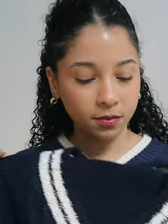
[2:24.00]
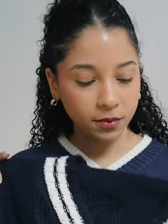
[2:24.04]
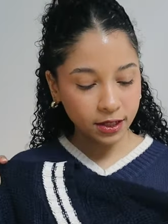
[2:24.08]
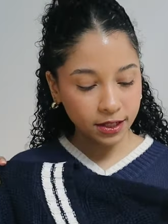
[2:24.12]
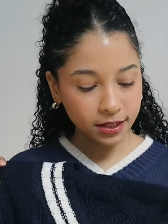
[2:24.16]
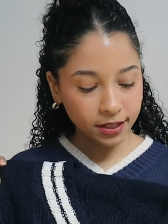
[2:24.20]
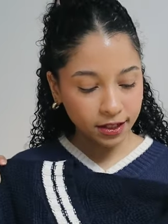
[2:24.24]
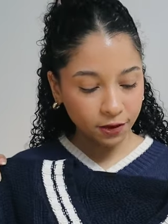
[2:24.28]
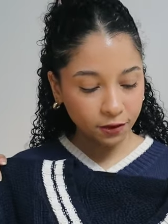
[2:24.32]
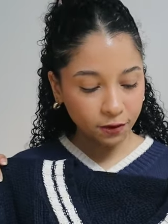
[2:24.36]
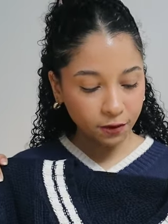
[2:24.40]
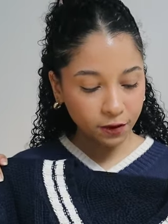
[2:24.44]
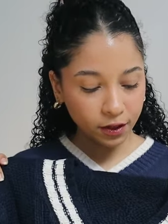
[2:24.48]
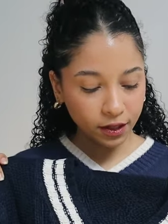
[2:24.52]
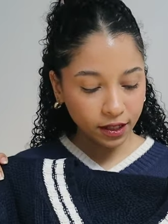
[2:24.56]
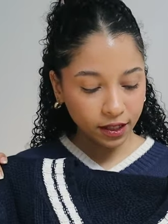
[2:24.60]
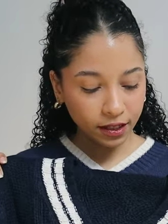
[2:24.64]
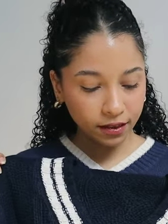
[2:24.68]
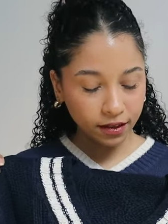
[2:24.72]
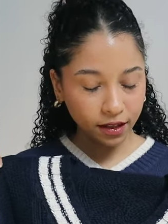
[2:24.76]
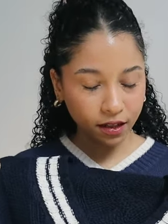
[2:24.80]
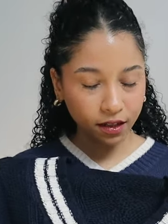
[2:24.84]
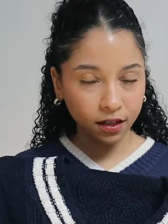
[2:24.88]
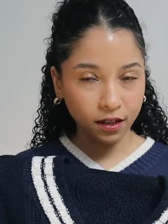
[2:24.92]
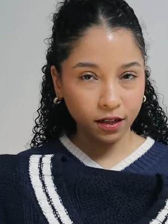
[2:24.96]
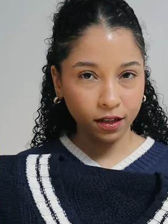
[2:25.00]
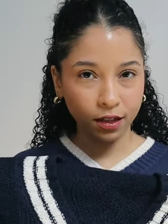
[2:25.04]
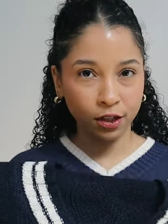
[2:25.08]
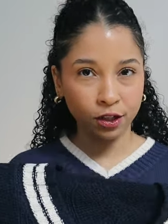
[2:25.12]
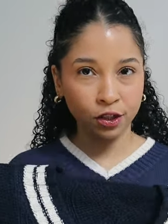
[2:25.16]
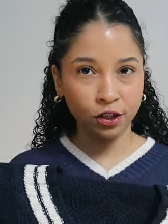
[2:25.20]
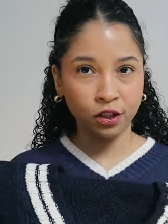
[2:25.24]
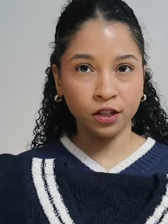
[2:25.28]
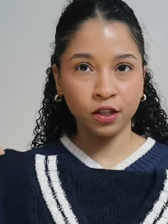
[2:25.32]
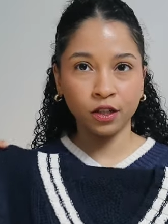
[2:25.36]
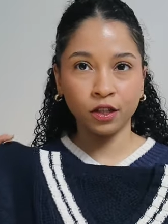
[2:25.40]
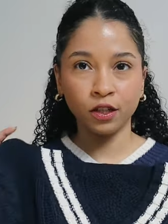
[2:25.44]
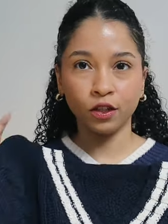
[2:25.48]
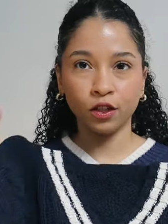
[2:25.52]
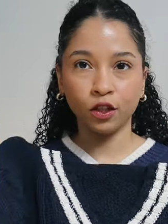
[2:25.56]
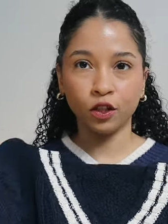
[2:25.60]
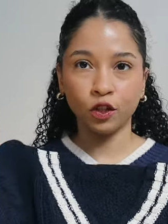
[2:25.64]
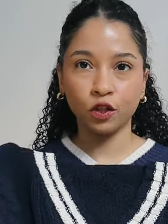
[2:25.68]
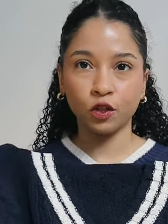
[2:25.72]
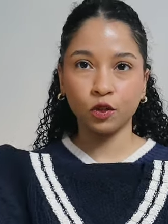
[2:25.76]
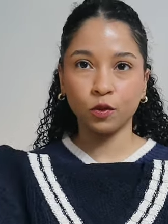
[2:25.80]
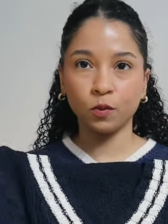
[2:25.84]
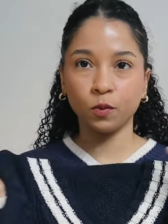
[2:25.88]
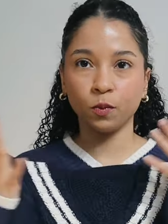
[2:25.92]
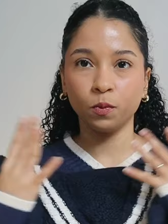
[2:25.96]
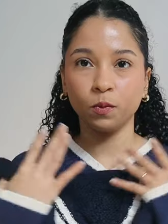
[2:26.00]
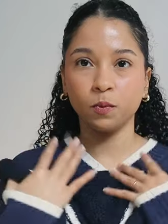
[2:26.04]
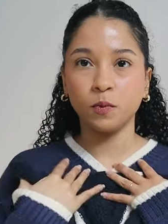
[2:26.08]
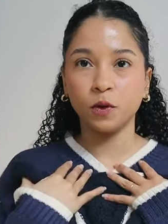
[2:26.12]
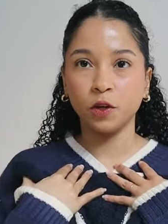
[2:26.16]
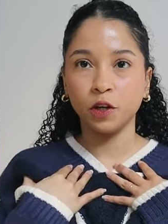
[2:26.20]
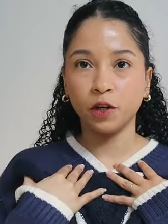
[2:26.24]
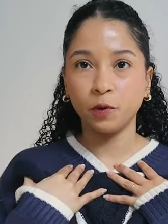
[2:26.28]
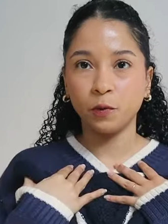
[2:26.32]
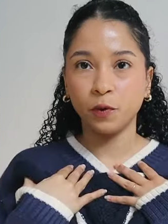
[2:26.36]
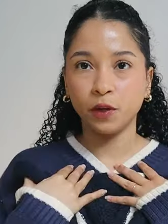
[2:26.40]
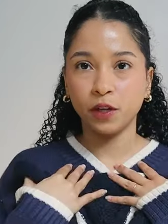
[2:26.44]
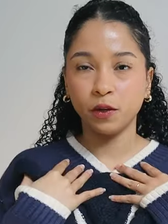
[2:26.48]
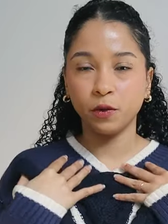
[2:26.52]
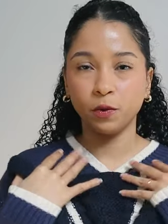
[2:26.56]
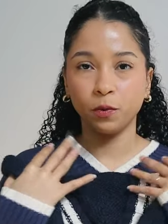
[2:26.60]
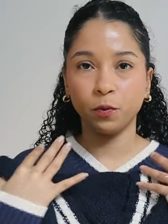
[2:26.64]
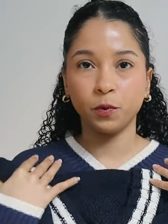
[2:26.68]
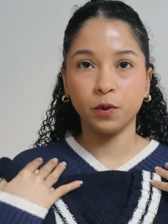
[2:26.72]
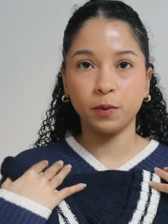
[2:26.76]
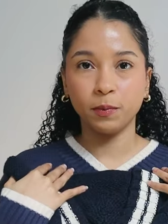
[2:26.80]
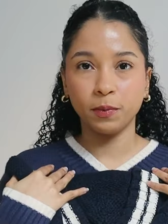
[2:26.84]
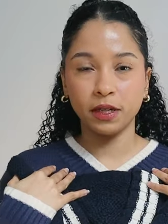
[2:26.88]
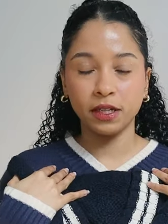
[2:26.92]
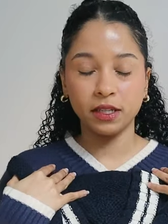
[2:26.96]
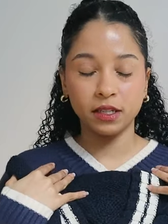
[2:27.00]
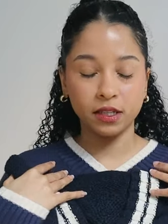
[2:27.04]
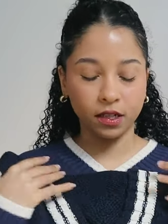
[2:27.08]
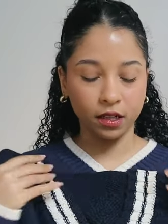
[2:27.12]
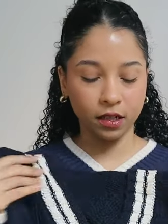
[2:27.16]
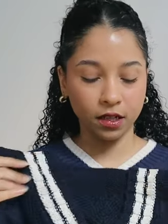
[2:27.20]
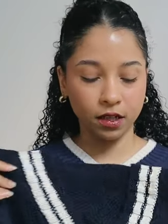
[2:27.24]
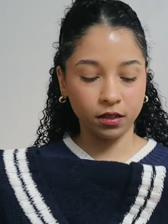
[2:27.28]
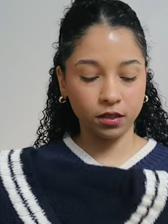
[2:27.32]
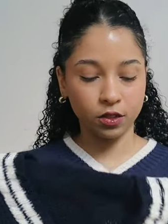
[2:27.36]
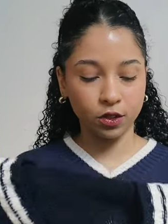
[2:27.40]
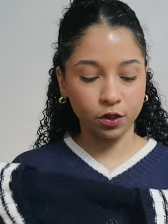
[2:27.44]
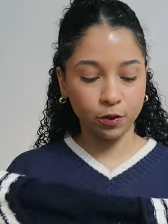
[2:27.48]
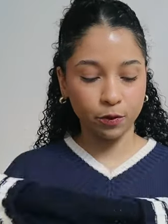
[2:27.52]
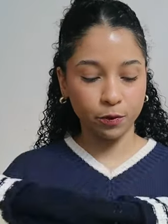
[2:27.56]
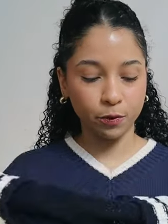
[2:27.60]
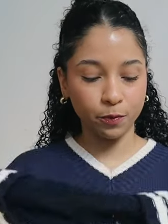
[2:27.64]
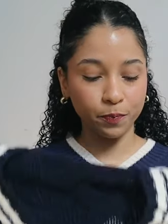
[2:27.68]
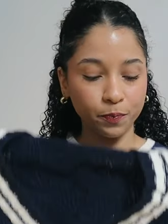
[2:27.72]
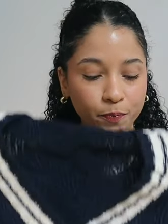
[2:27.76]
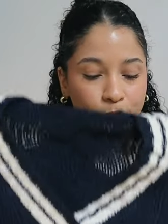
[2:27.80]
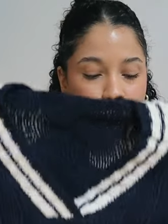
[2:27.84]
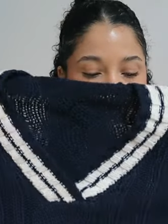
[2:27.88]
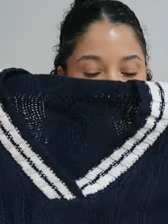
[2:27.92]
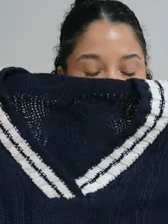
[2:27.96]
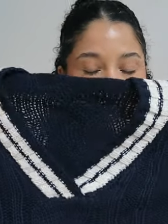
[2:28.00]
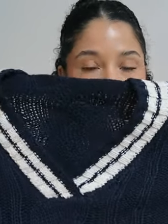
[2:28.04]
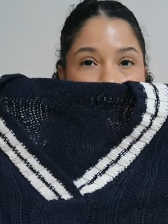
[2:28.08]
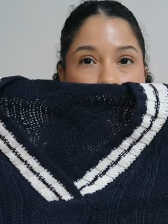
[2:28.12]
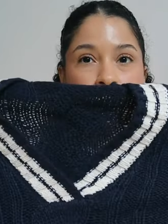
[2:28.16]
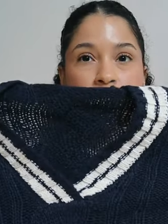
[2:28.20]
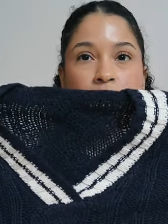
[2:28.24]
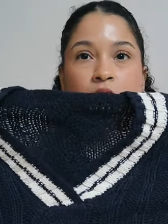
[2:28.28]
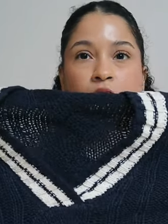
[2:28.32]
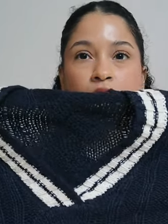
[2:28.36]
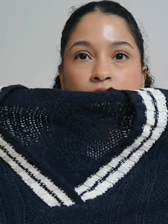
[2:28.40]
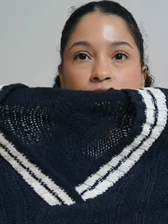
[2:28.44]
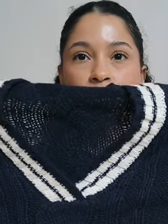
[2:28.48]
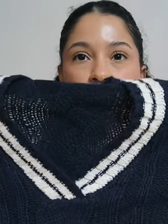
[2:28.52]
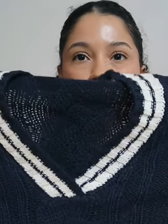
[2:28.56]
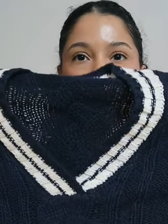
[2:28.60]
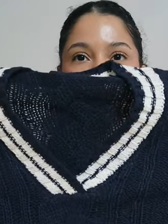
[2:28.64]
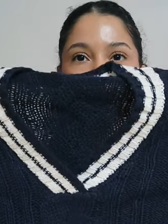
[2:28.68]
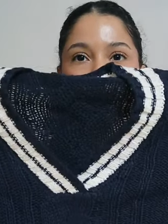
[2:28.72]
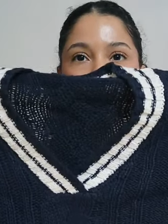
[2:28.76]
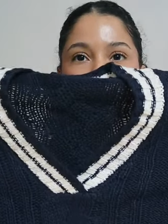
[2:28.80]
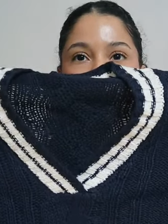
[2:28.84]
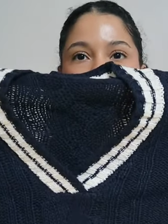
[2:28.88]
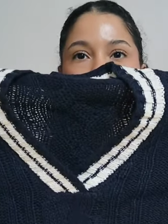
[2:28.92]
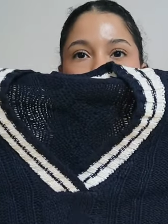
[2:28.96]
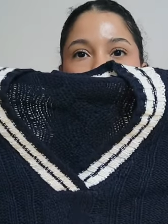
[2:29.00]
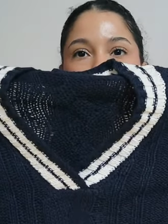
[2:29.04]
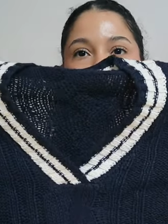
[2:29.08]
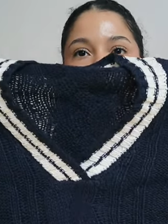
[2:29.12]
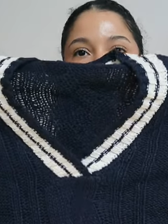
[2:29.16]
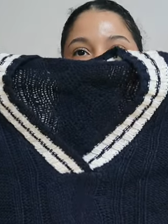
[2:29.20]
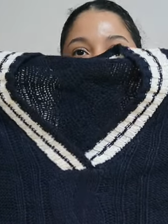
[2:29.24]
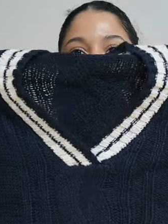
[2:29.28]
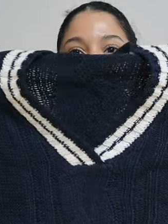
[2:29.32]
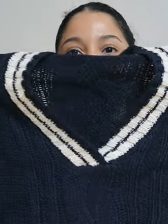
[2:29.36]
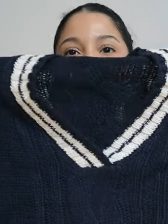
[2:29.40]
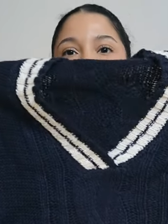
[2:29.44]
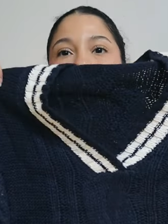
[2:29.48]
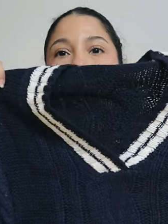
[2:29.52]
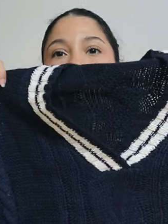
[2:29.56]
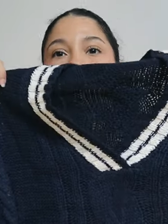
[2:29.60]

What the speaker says: Because I feel like that color looks very well with my skin tone. So this one is like